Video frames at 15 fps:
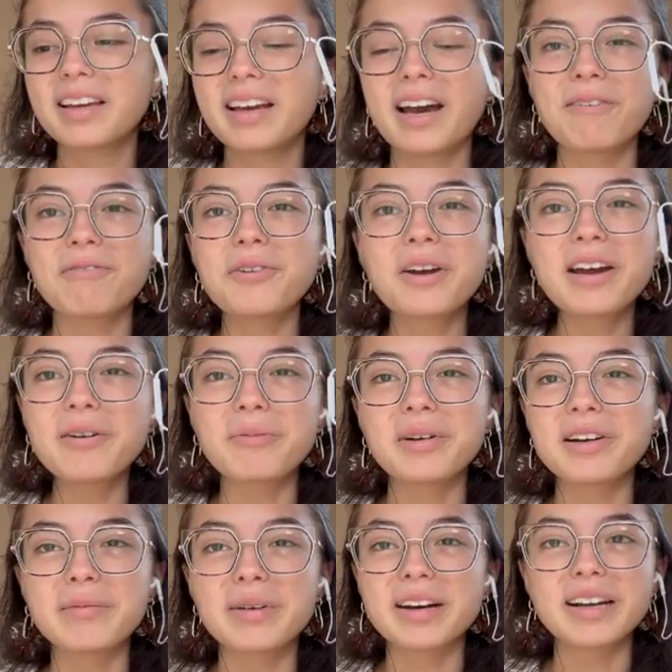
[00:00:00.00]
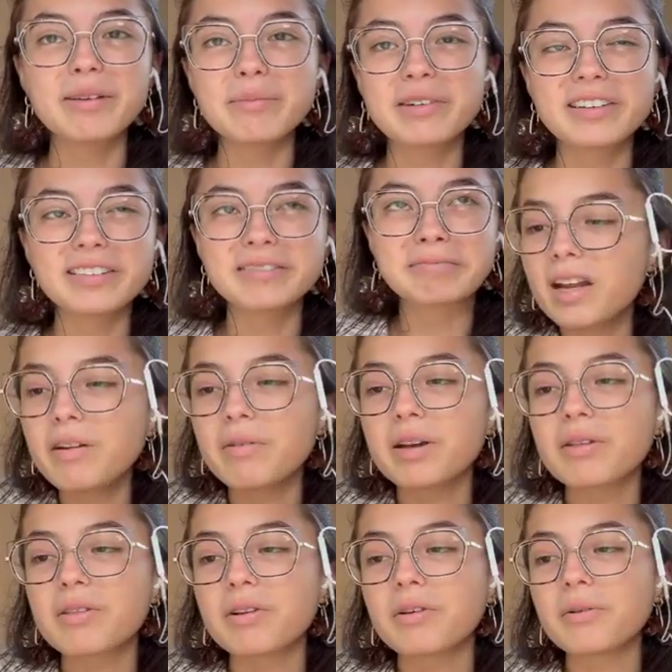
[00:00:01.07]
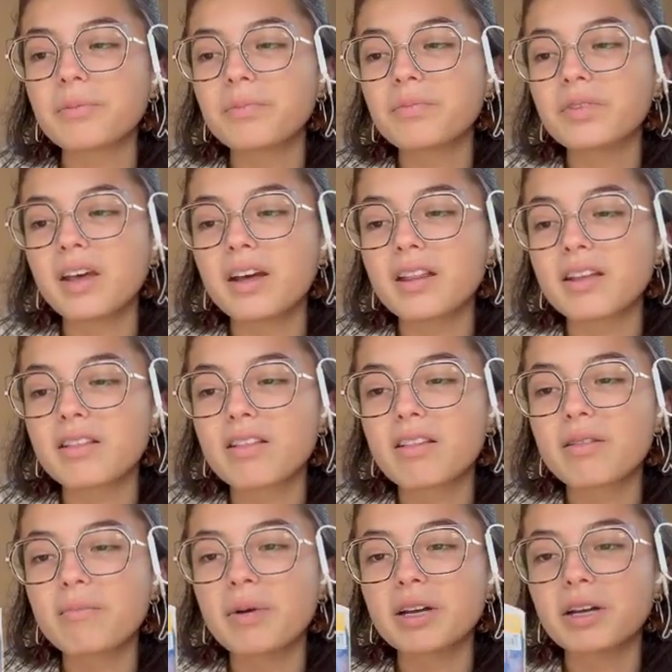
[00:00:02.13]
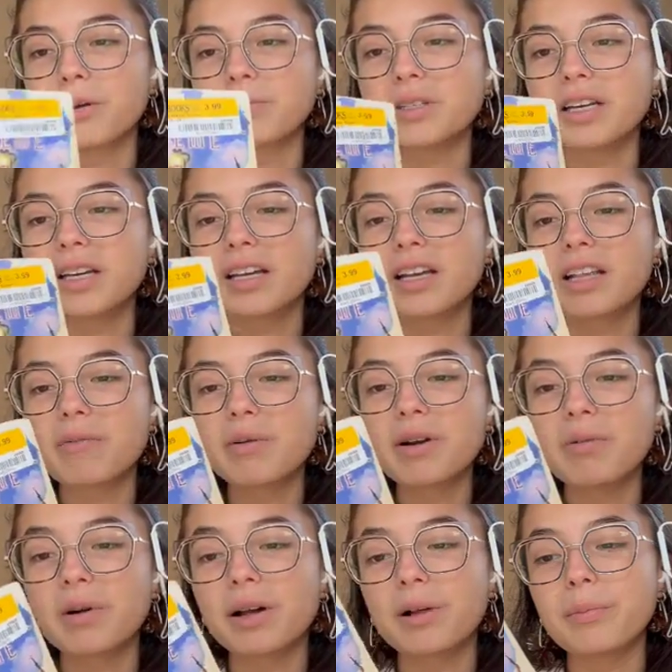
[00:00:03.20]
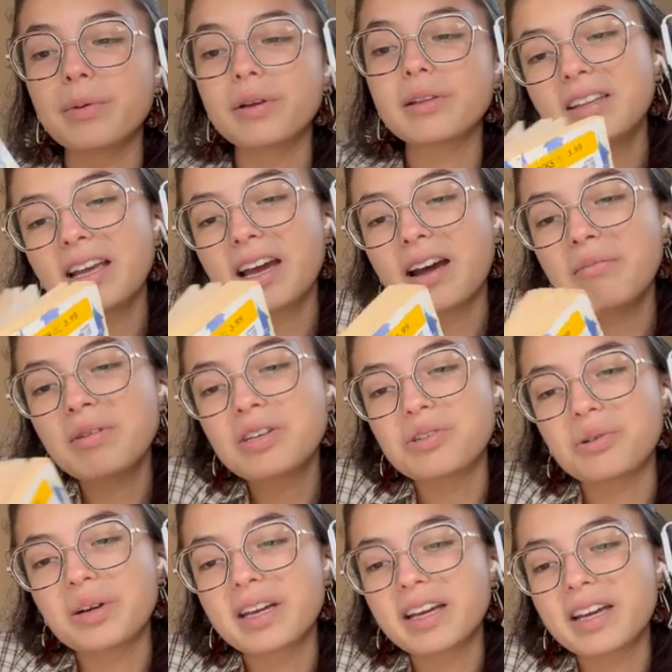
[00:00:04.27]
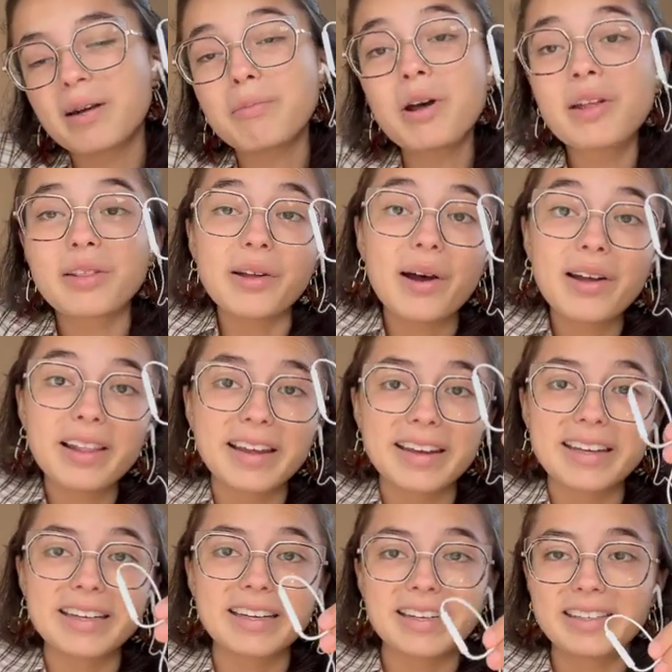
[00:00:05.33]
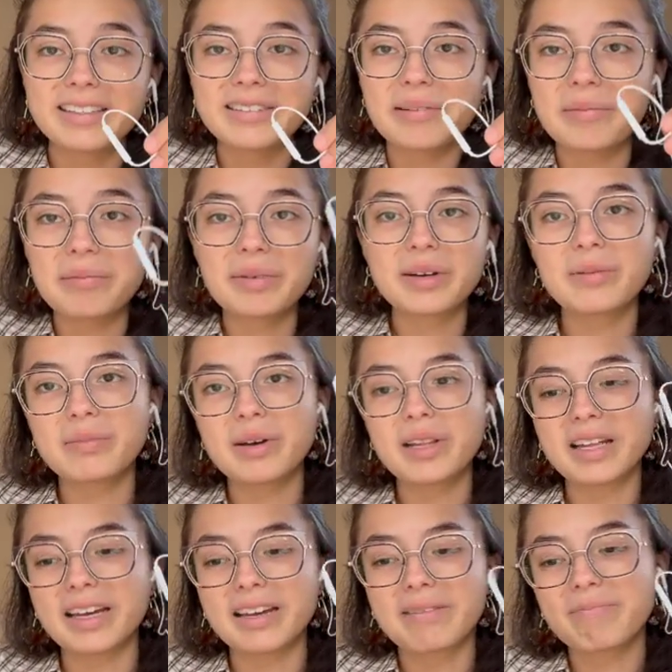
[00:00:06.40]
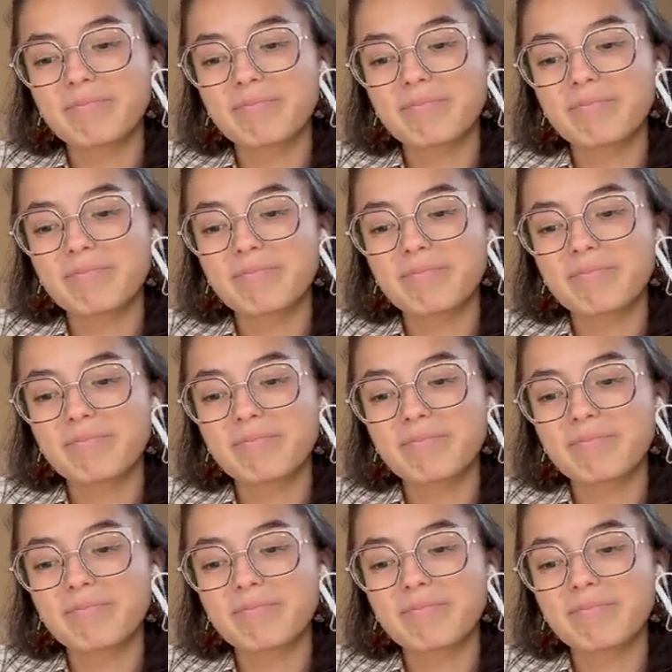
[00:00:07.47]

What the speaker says: I feel kind of weird about it, but anyway, so yeah, that's my update. It's been a while, but like, I'm enjoying it. I'm not liking it, but I'm not like,